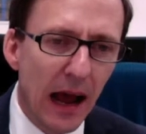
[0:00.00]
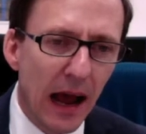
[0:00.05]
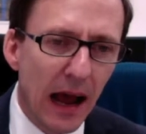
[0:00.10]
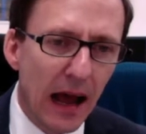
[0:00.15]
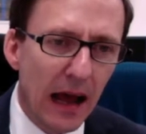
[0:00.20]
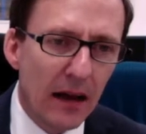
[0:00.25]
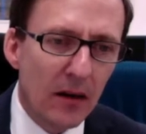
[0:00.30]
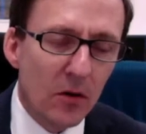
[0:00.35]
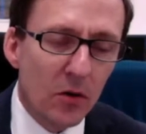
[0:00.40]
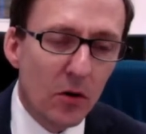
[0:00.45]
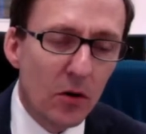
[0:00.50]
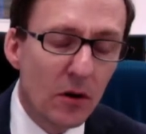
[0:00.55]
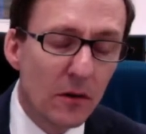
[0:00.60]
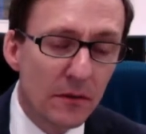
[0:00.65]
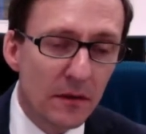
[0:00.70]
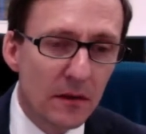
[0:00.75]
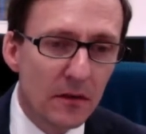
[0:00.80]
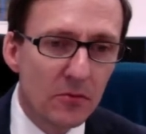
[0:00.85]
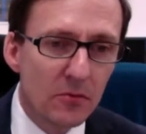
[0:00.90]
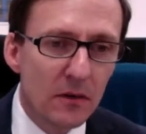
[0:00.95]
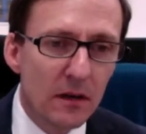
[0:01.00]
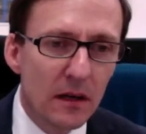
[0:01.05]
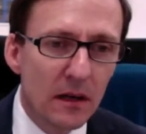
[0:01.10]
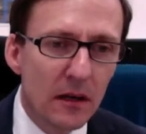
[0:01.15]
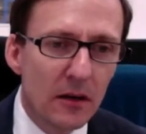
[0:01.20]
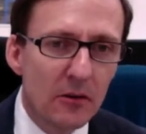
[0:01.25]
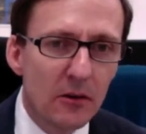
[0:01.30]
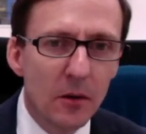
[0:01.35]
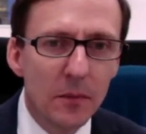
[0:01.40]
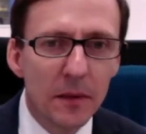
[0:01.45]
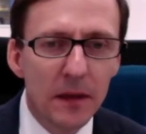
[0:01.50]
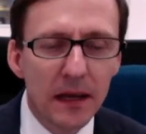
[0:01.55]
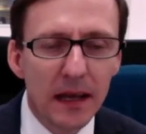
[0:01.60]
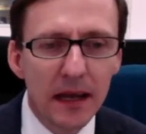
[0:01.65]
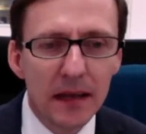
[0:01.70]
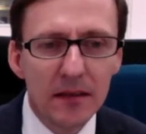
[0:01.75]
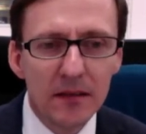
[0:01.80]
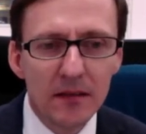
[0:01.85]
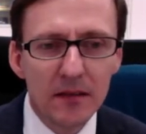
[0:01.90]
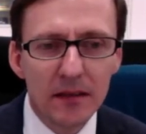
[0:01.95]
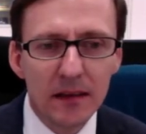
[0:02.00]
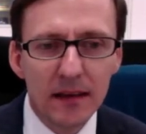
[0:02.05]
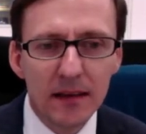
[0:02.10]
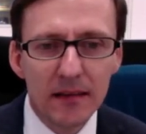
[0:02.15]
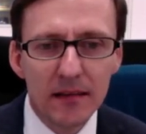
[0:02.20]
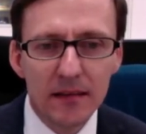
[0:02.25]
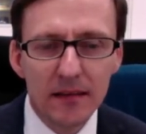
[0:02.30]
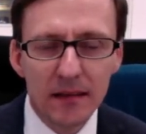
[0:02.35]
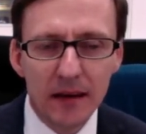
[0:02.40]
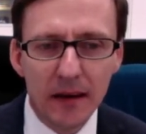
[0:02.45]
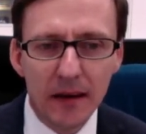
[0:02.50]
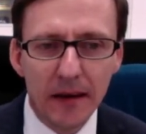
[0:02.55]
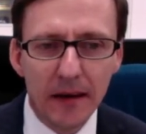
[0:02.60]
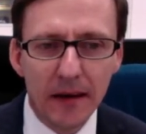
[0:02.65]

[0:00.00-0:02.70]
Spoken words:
and all of us really, are up against this